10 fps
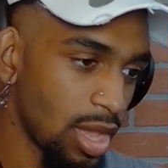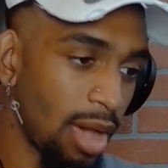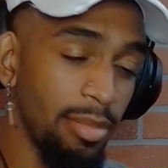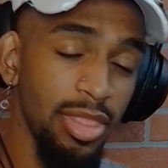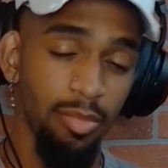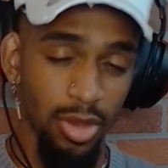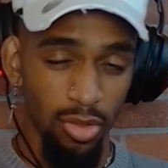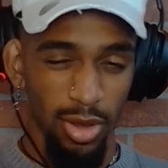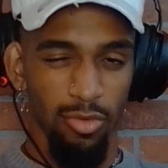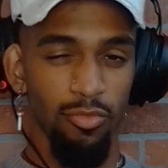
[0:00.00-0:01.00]
I'm in the
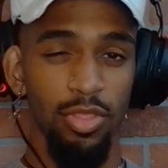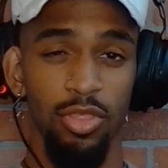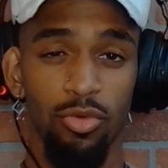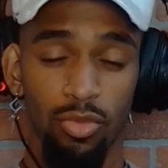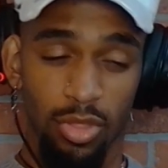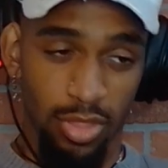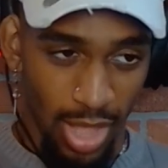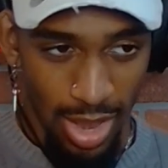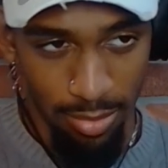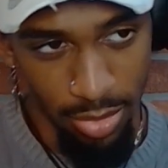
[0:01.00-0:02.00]
middle, I don't really choose a
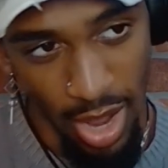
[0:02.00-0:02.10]
side,